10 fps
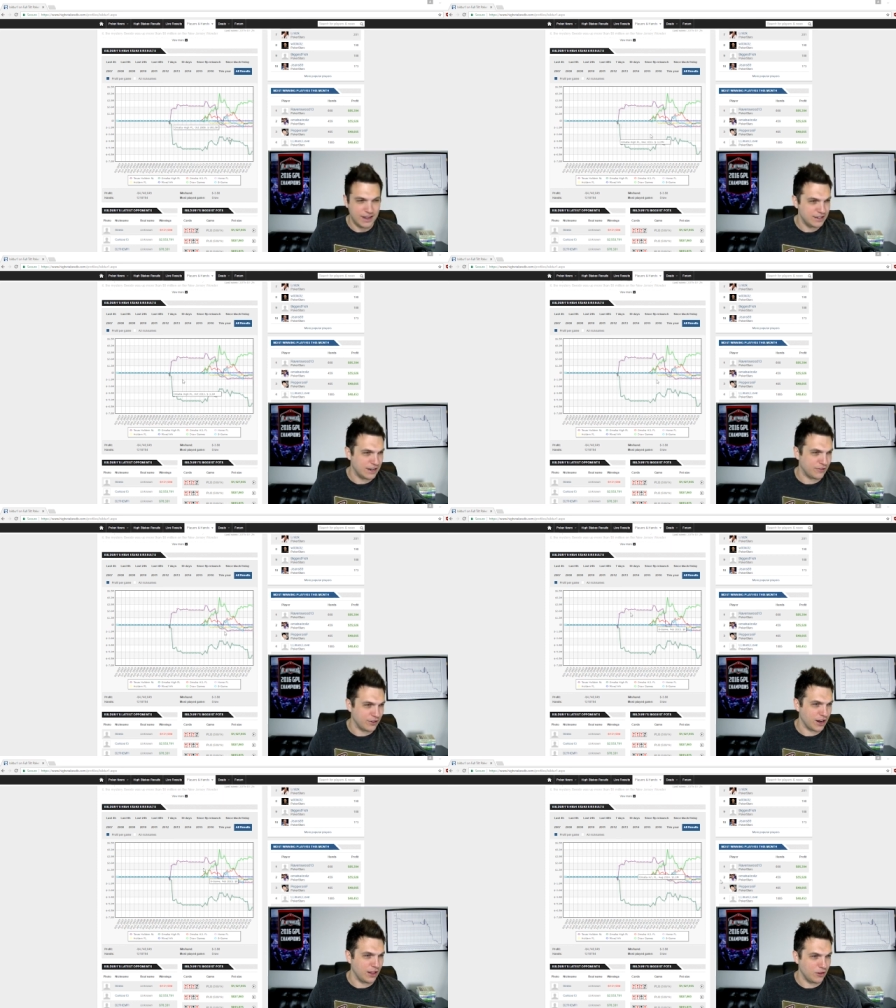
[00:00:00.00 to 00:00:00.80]

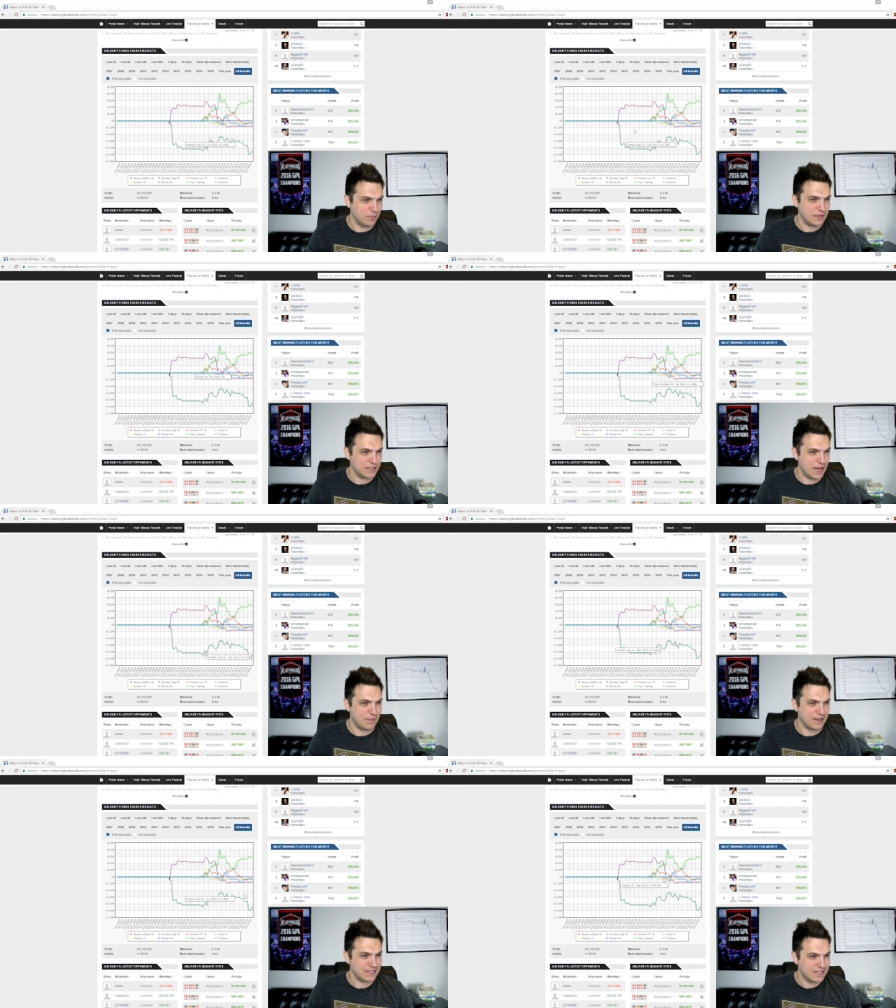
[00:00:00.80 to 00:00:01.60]
Definitely got a little piece of that
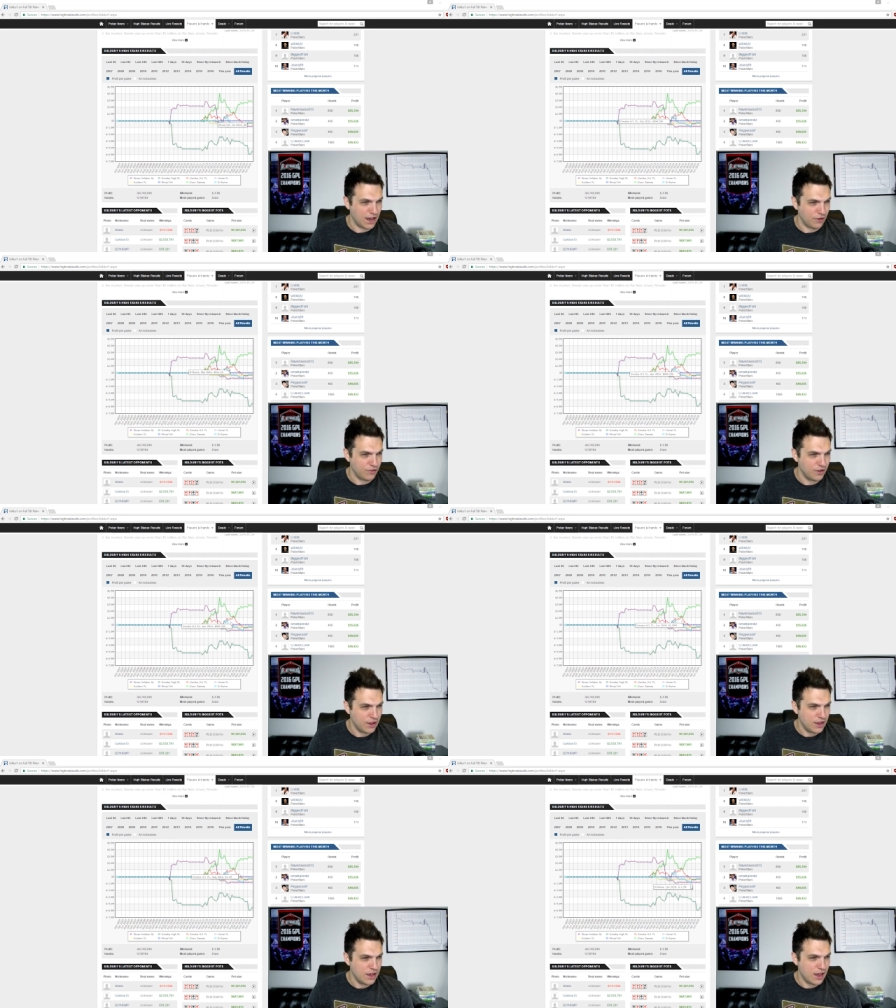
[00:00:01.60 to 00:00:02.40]
myself.
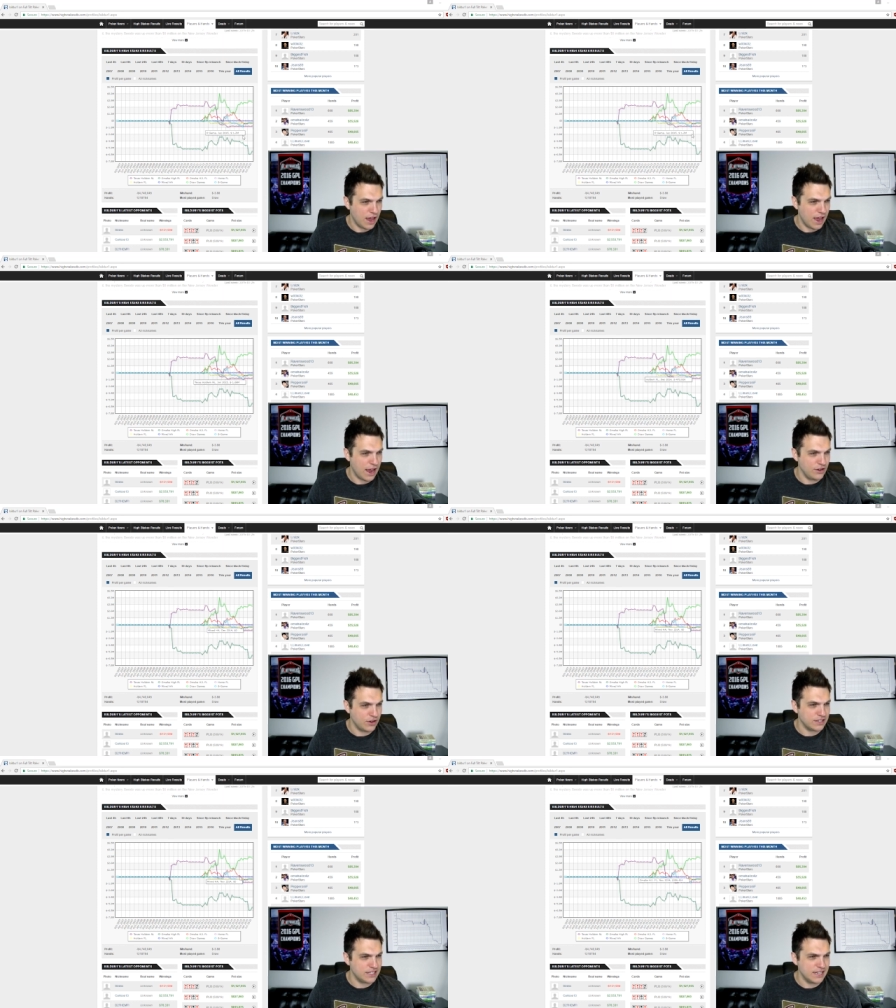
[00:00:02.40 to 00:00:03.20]
And you
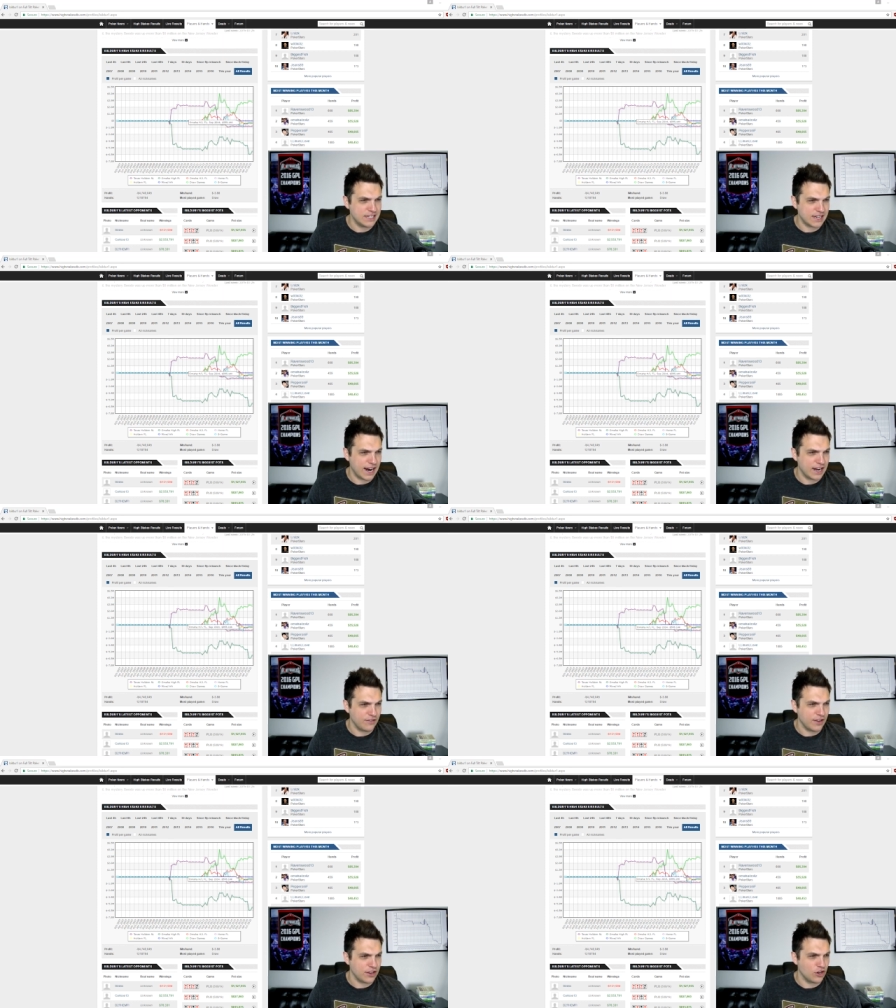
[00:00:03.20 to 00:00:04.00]
can see he's kind
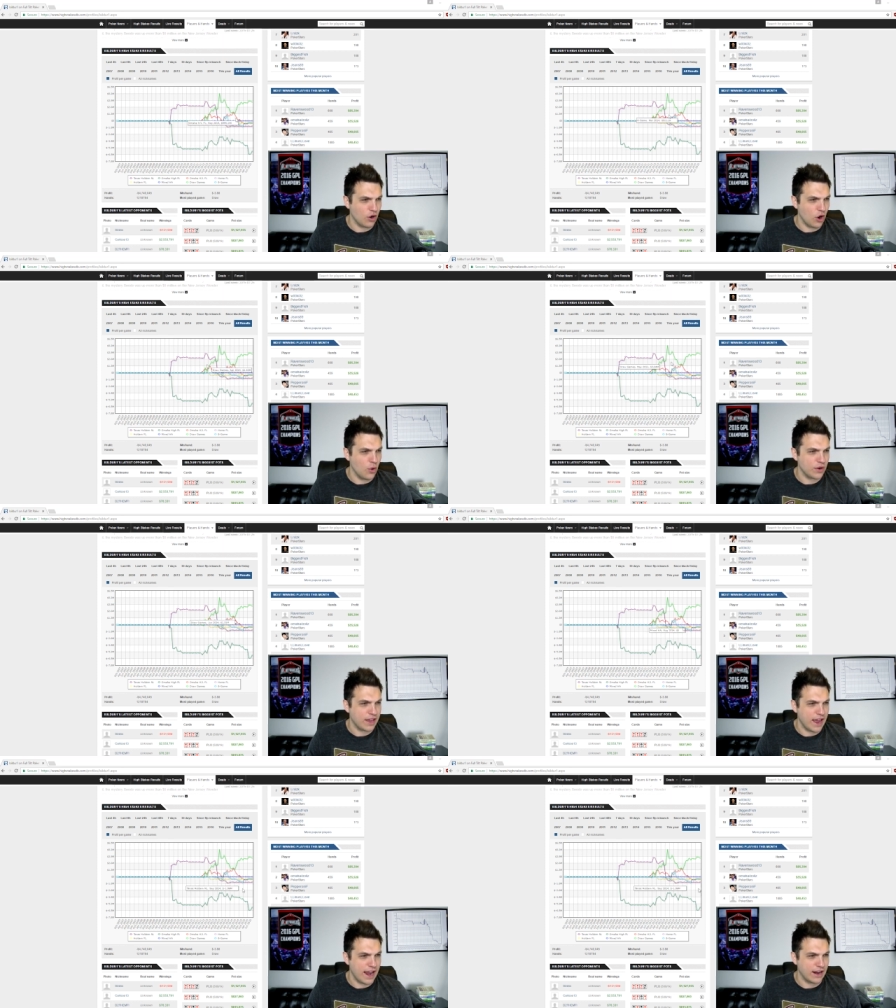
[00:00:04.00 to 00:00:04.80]
of like, you know,
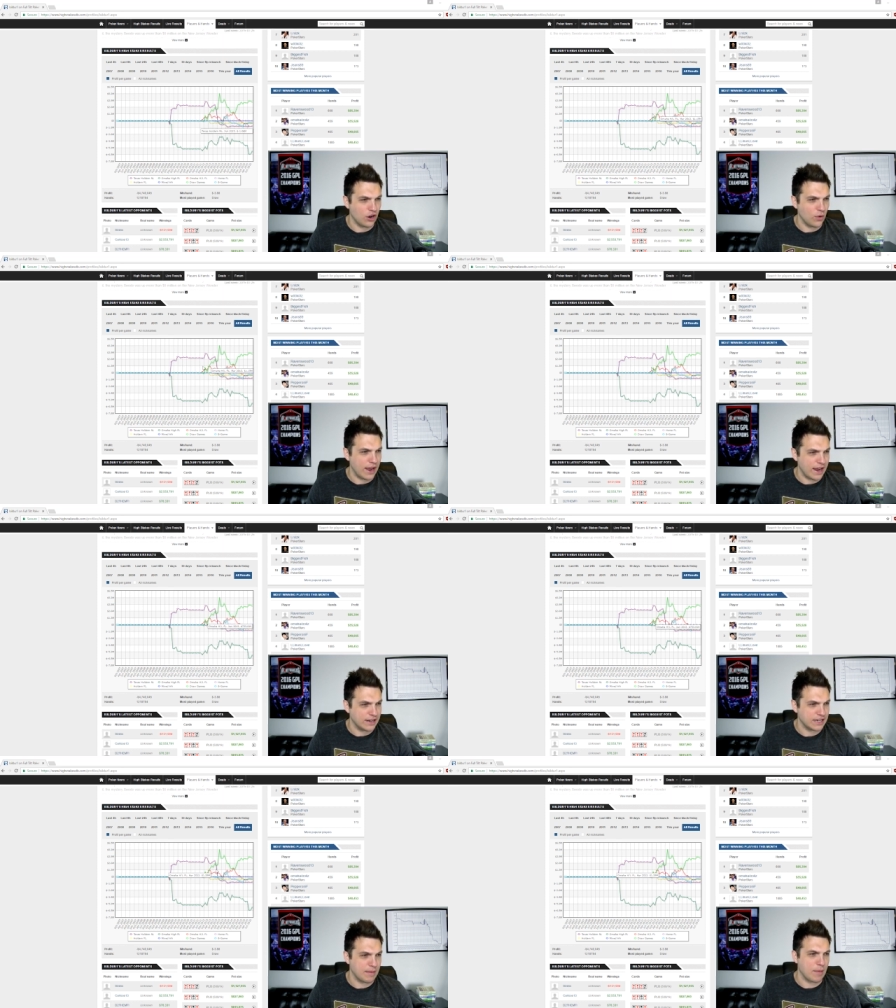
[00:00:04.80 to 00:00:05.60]
okay at
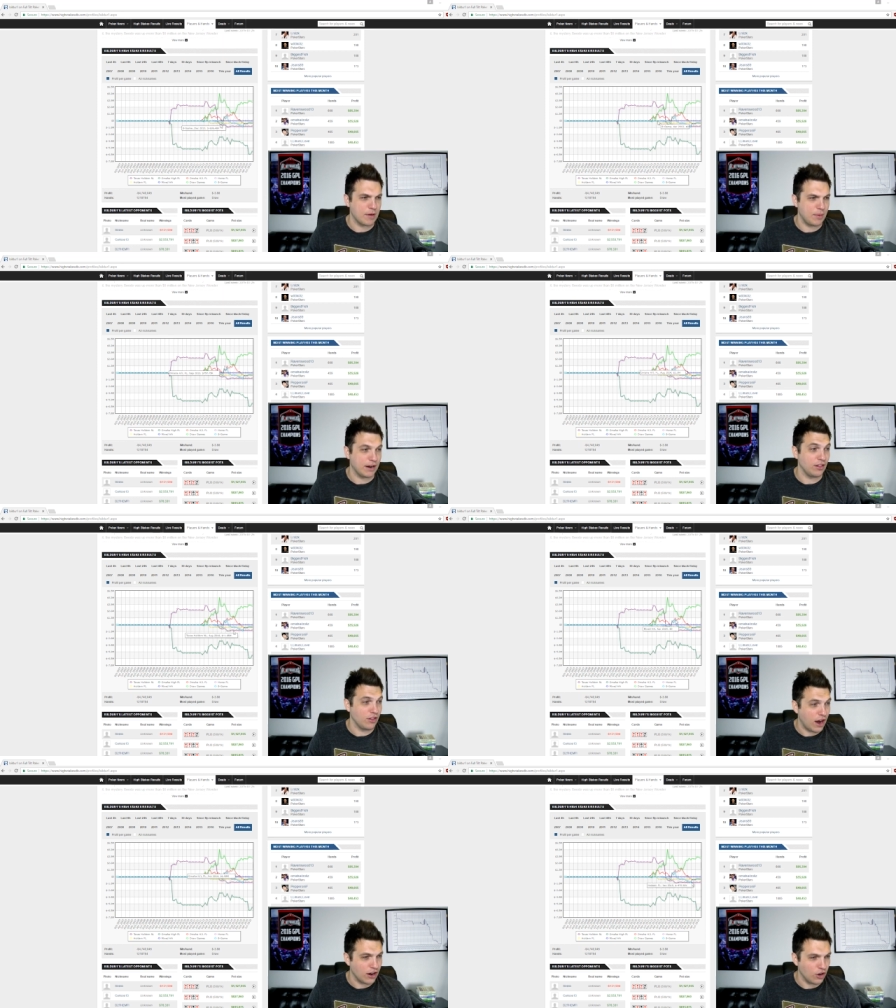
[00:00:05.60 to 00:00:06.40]
08. I remember he played a
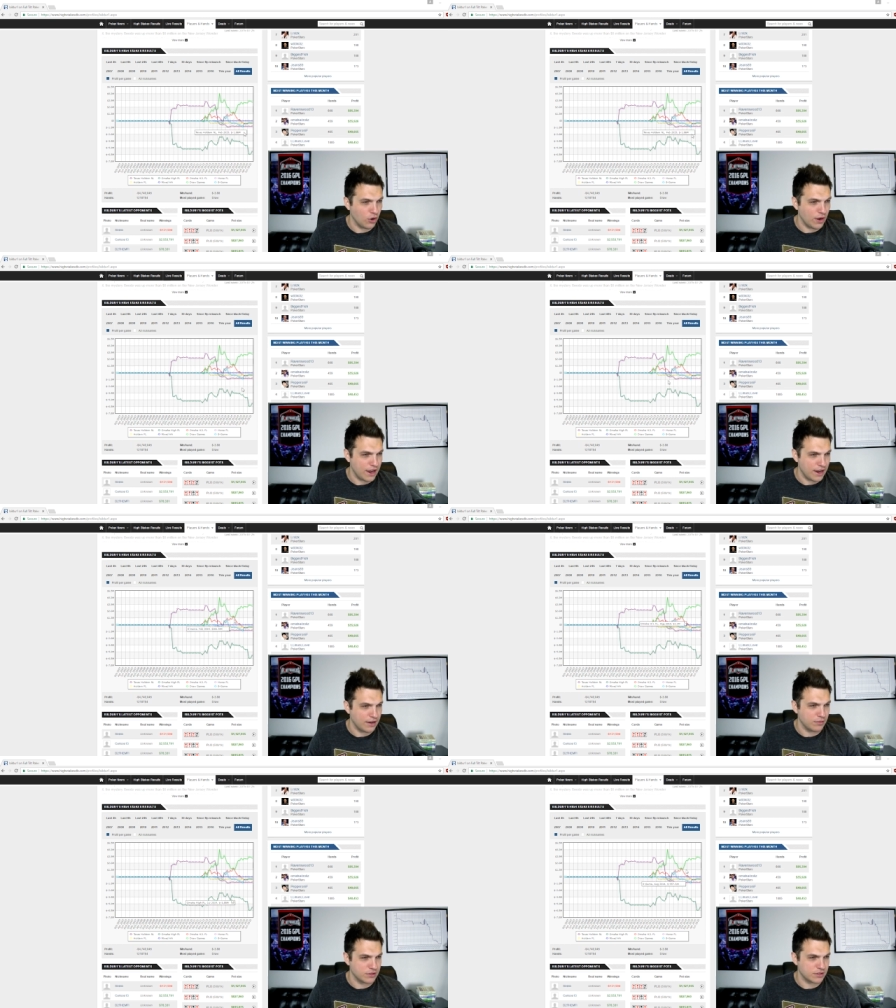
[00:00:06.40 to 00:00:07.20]
lot of 08.
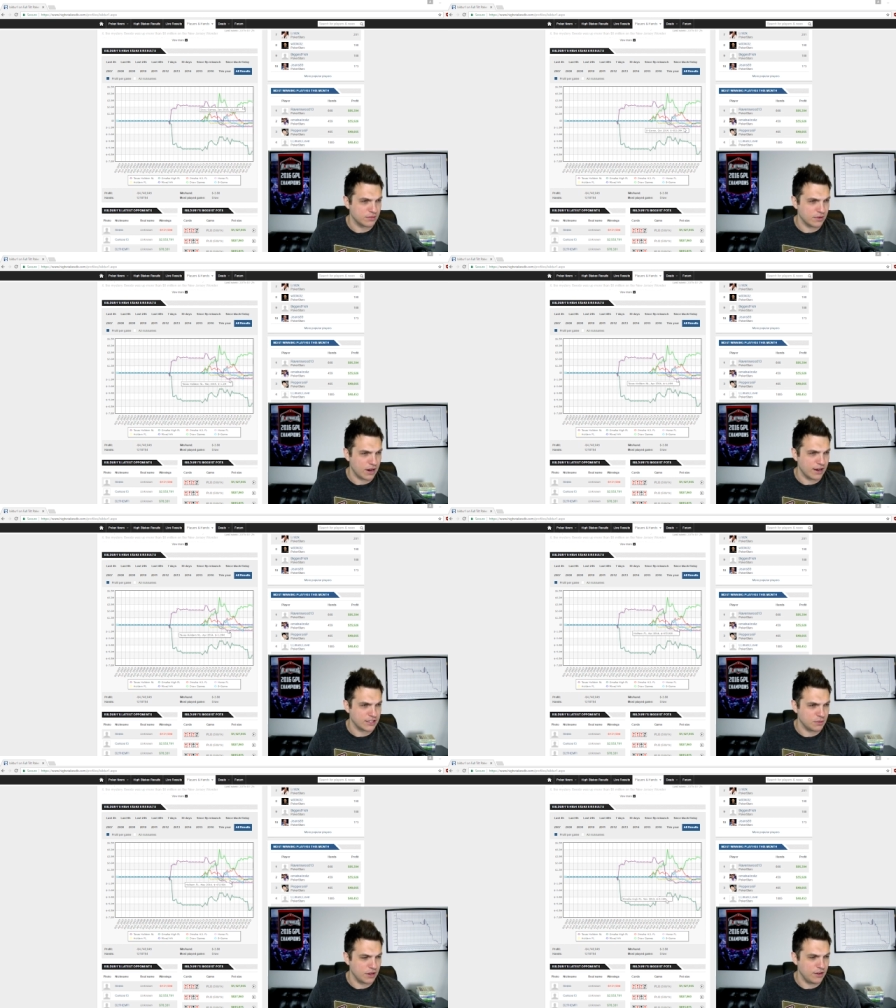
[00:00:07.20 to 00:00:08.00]
It was kind of
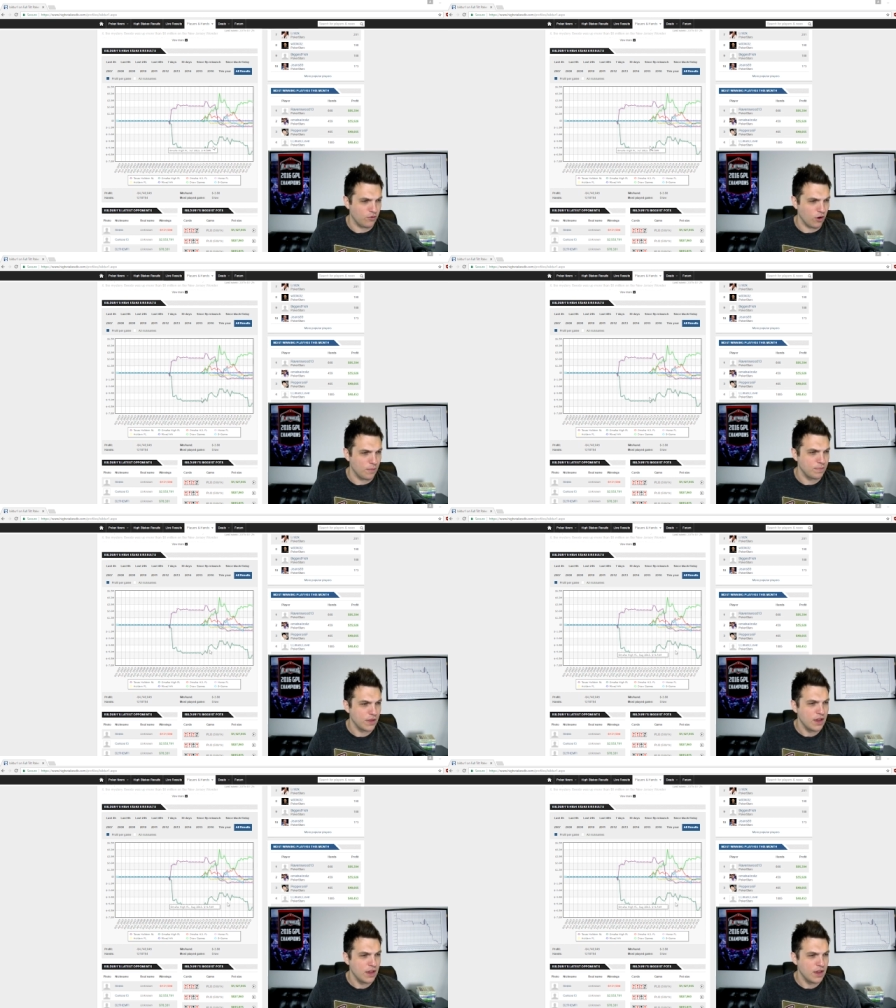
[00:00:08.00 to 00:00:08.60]
swingy for him.